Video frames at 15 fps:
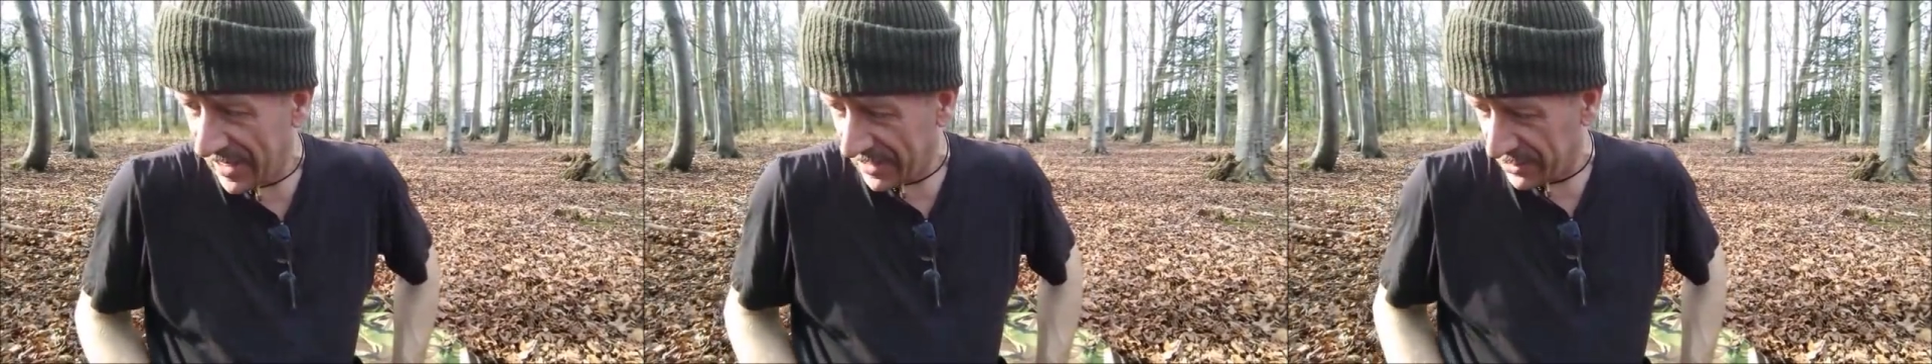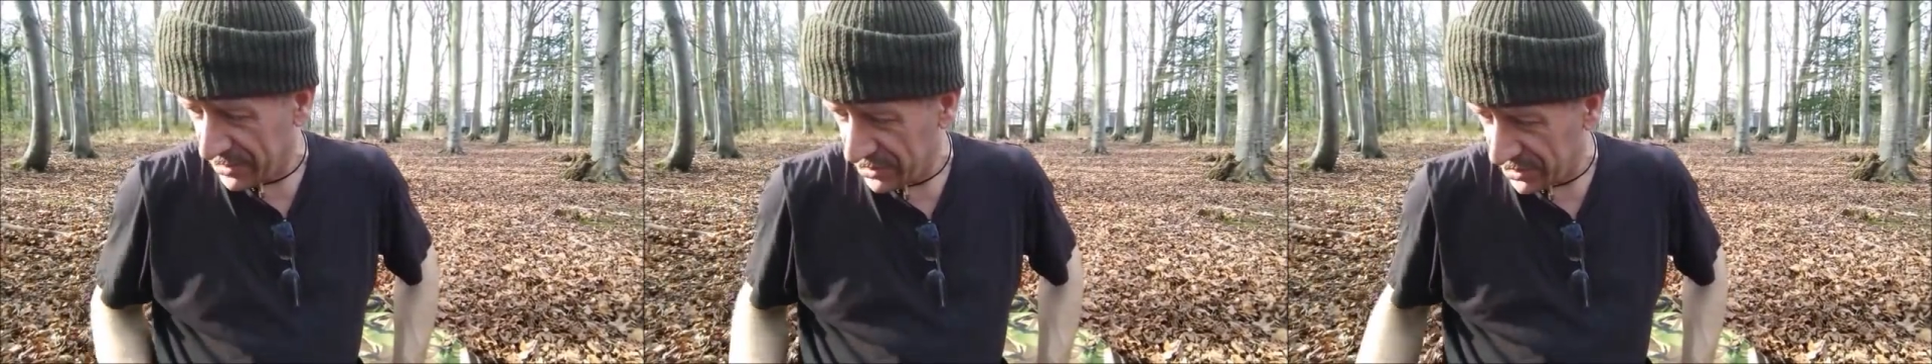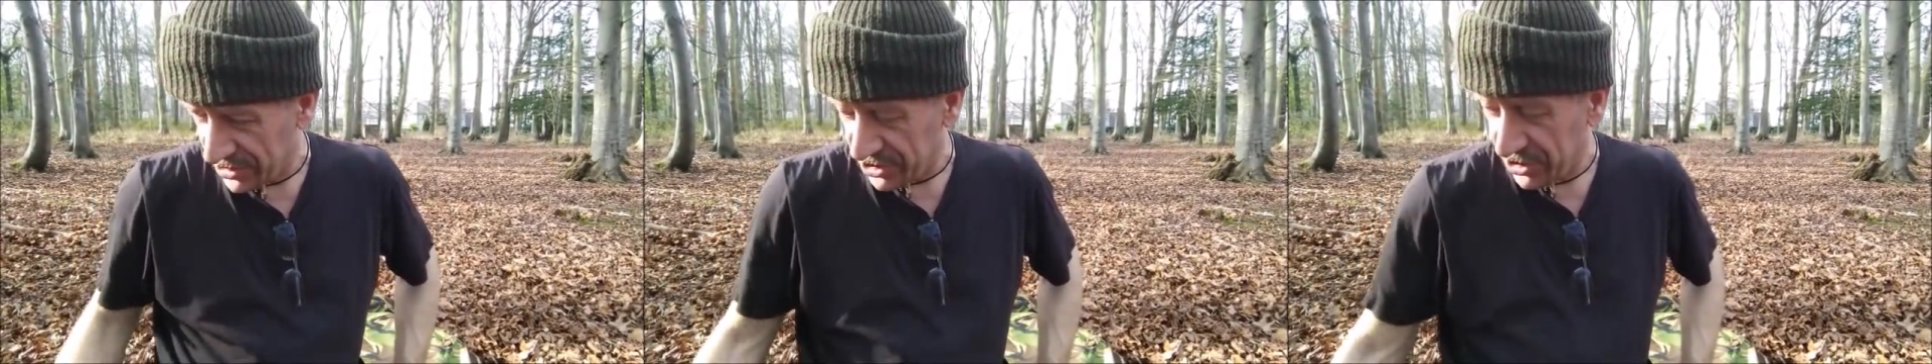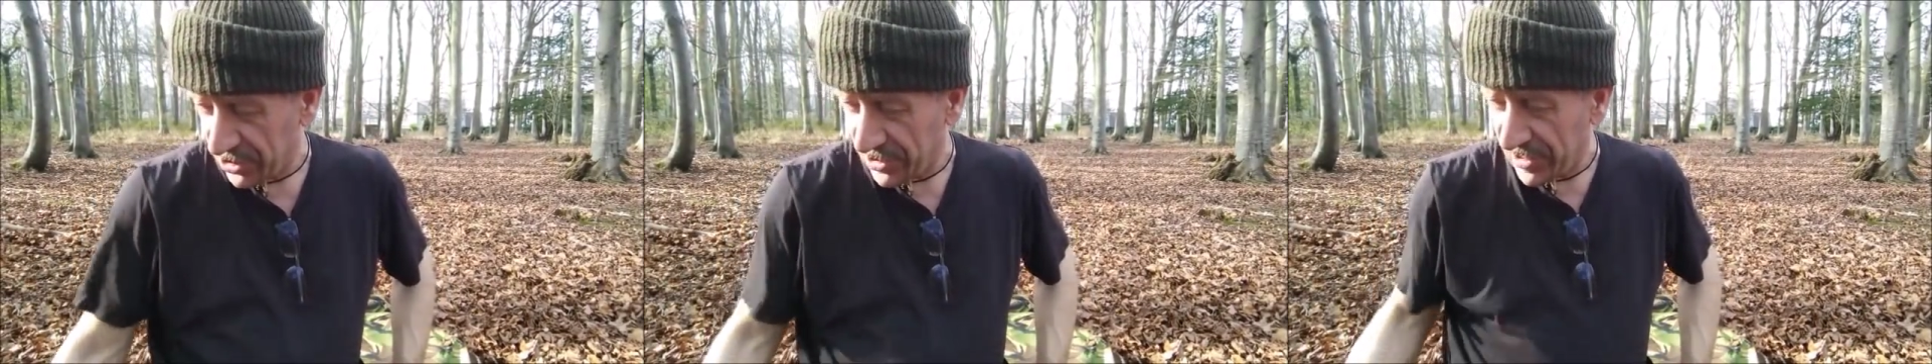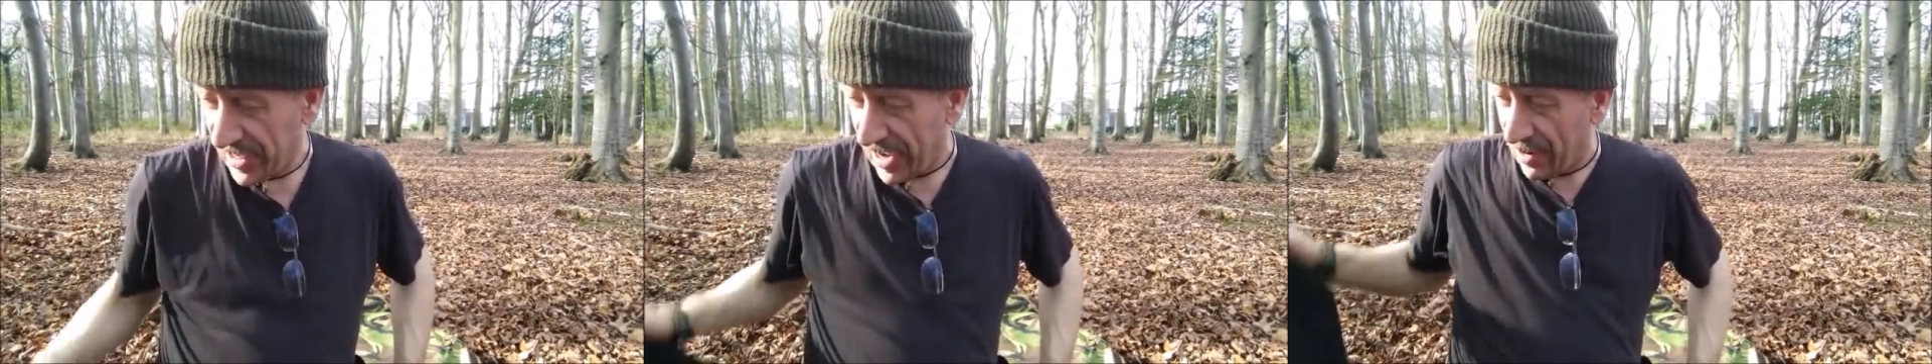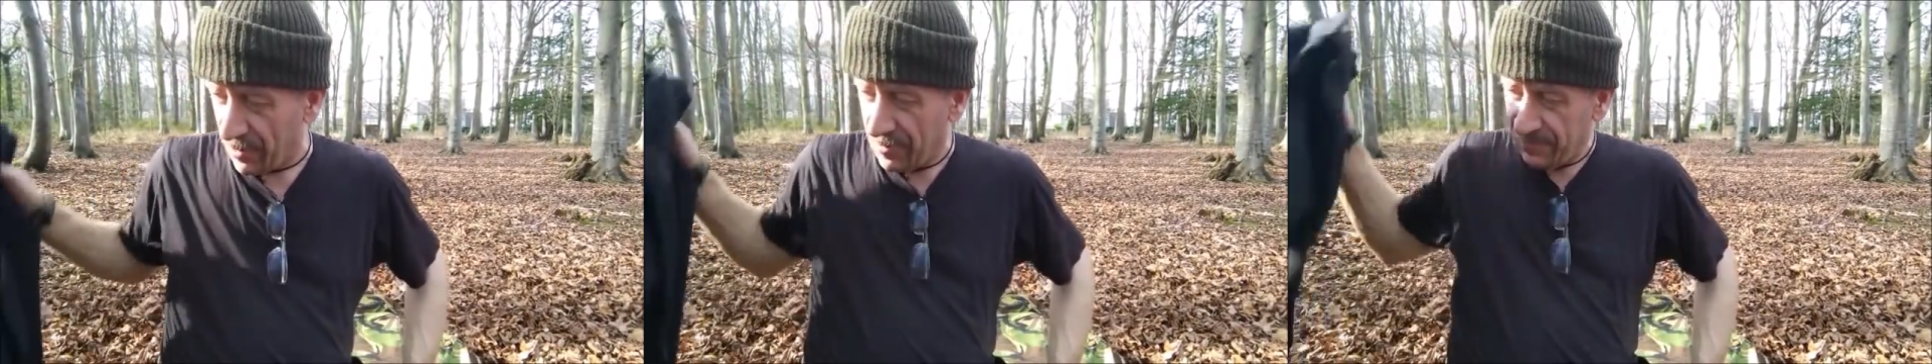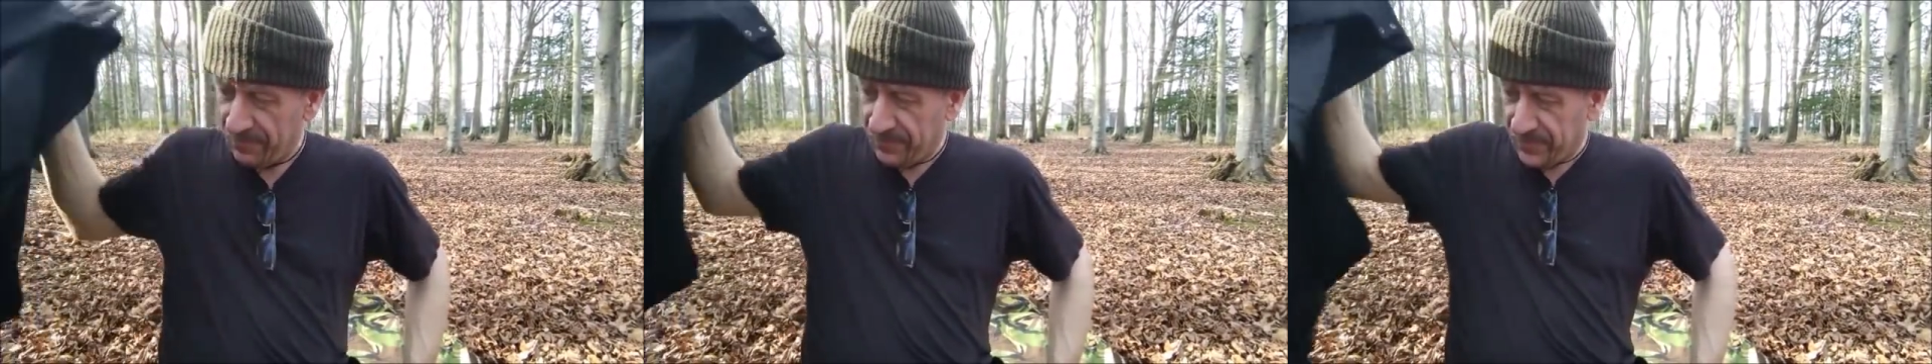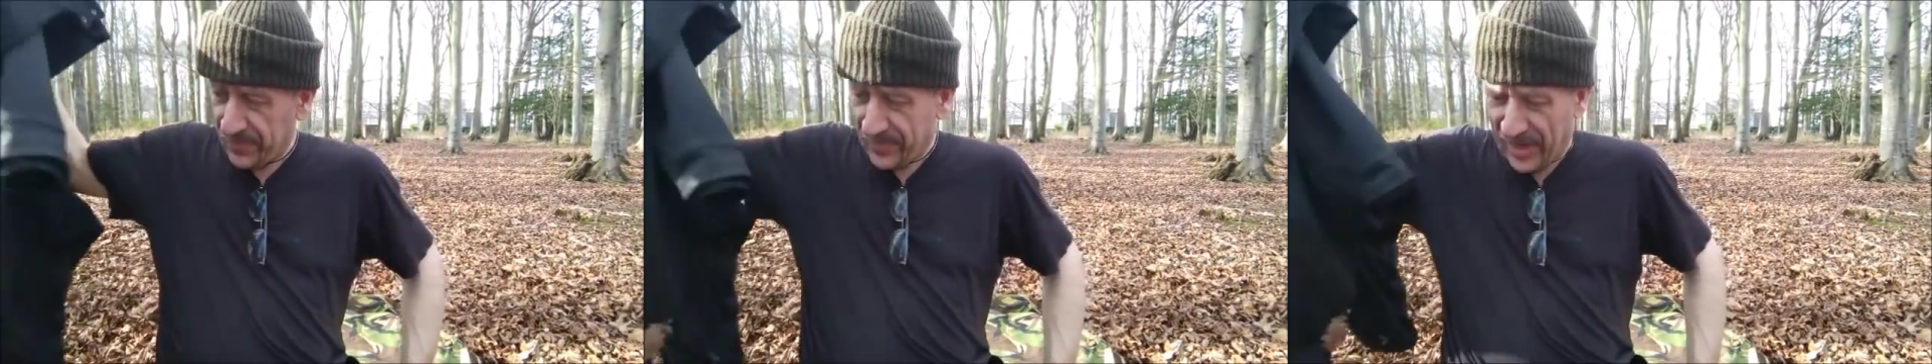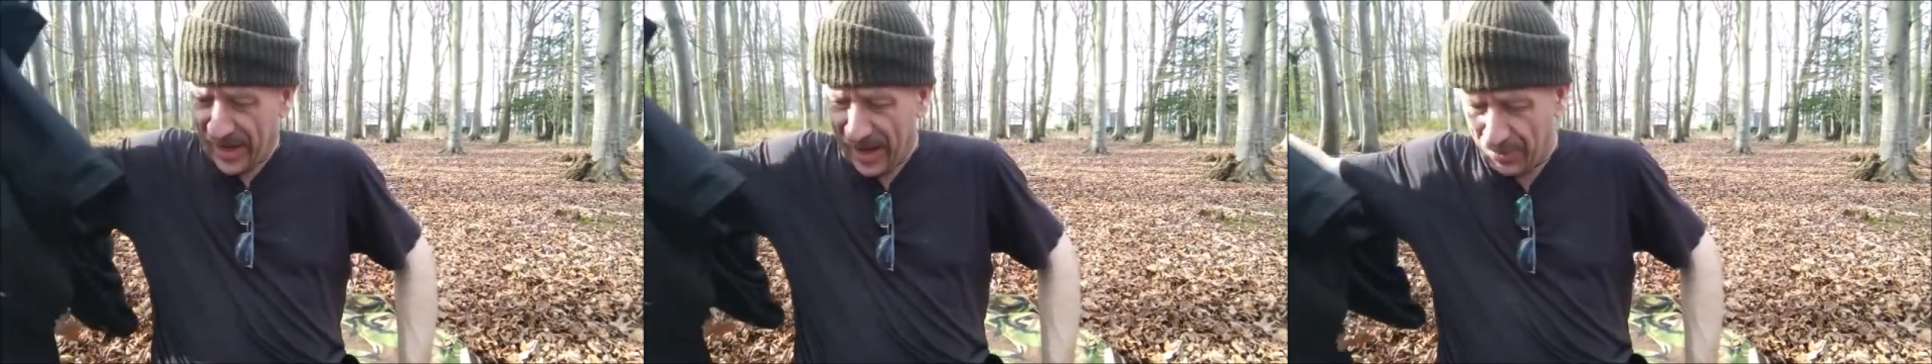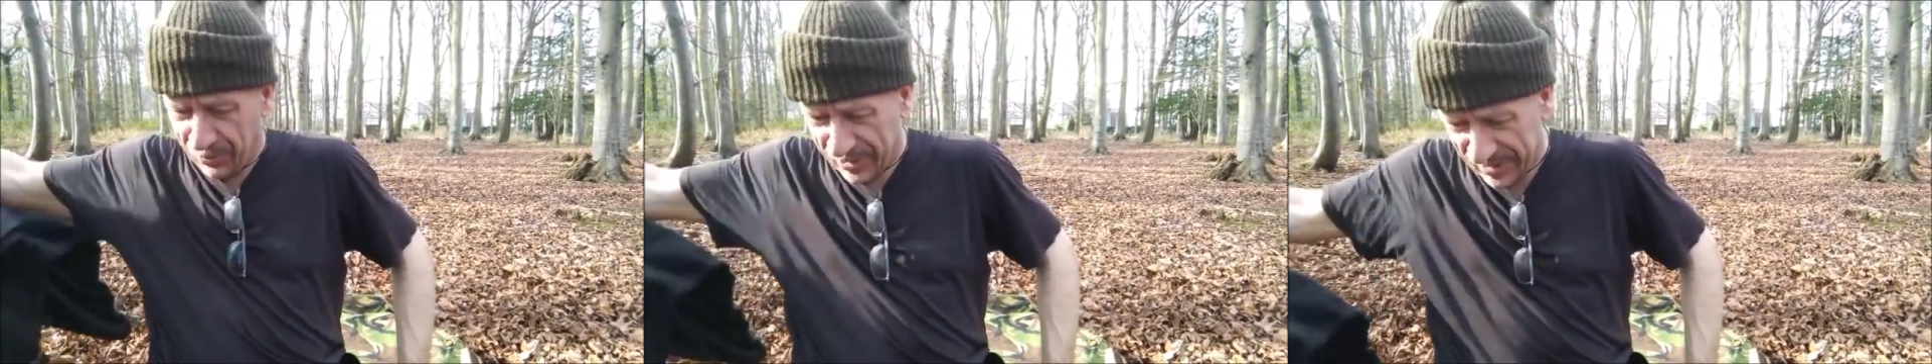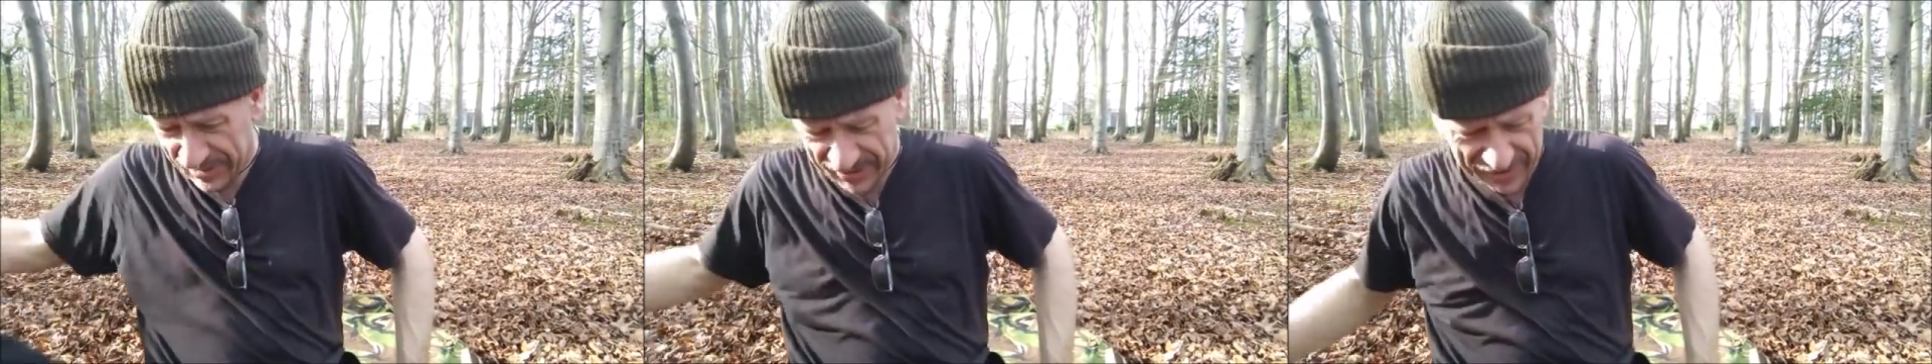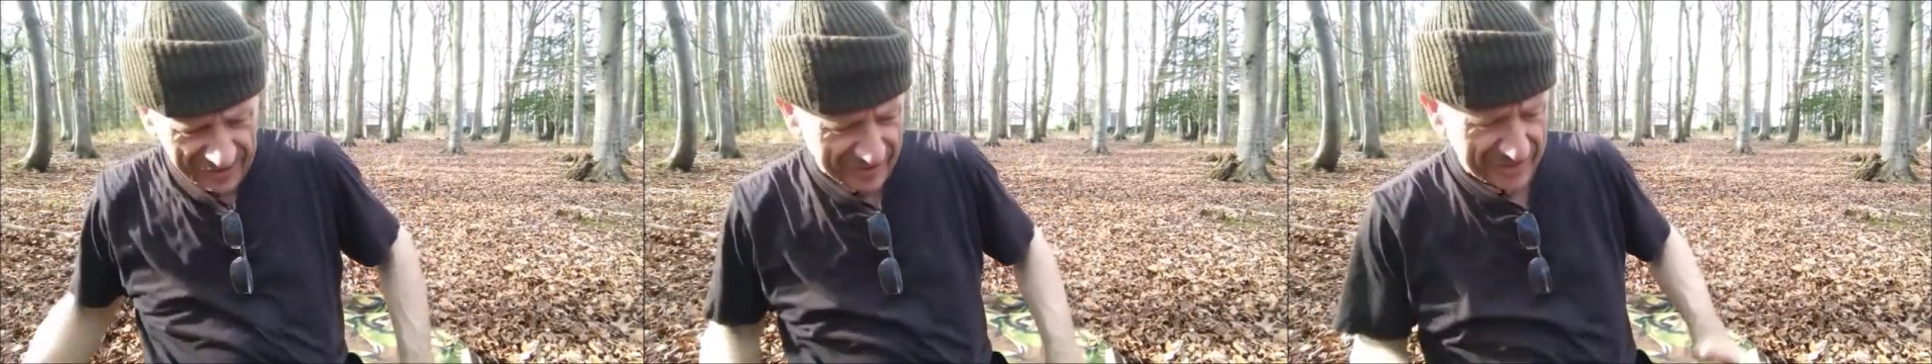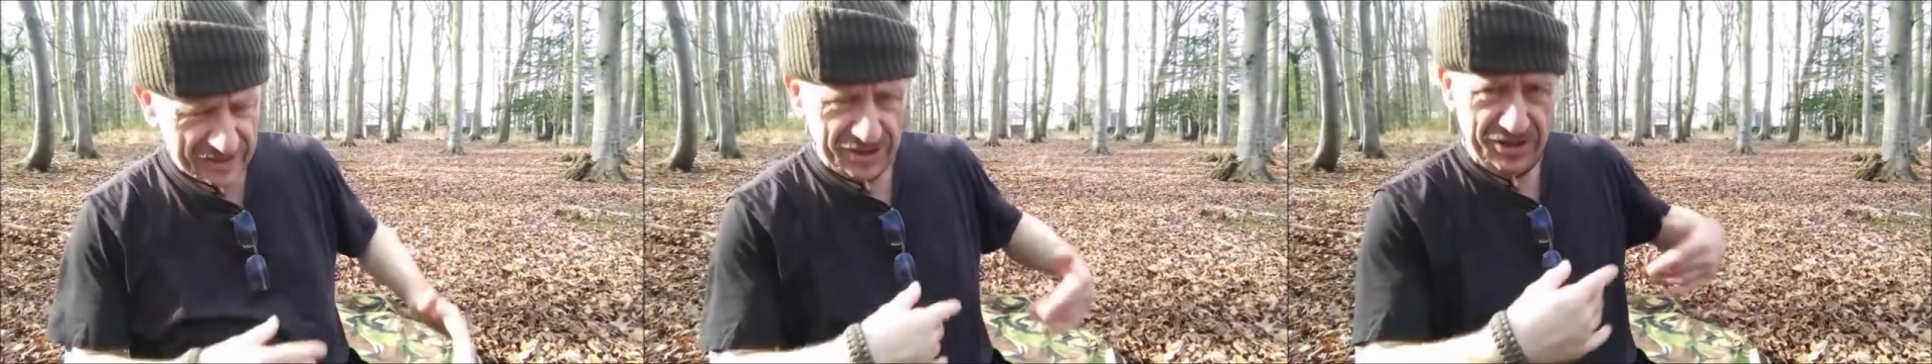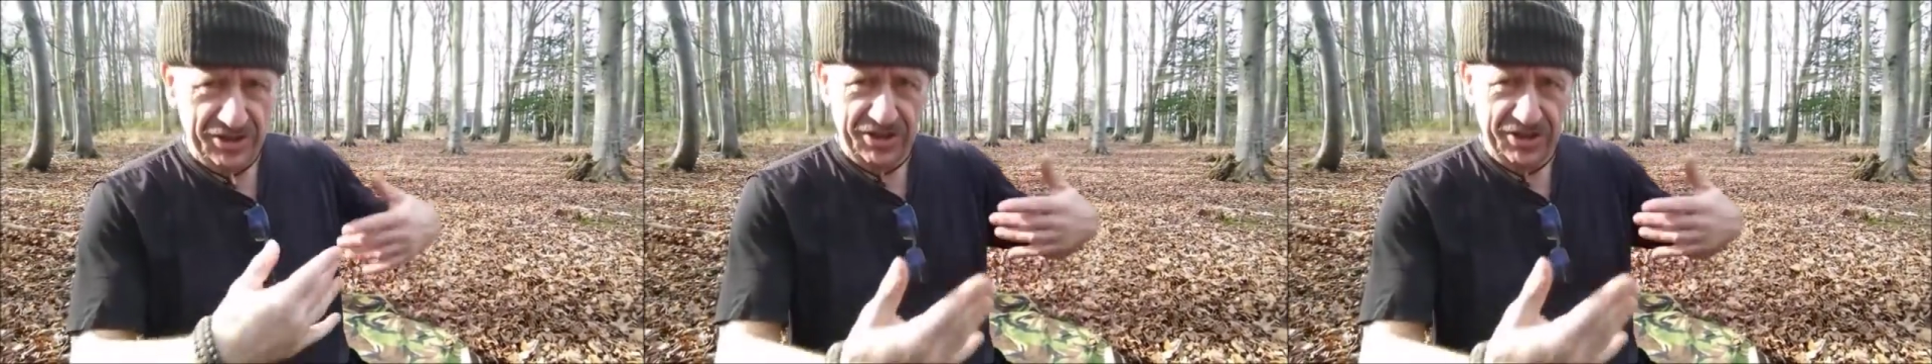And I'll show you now how easy it is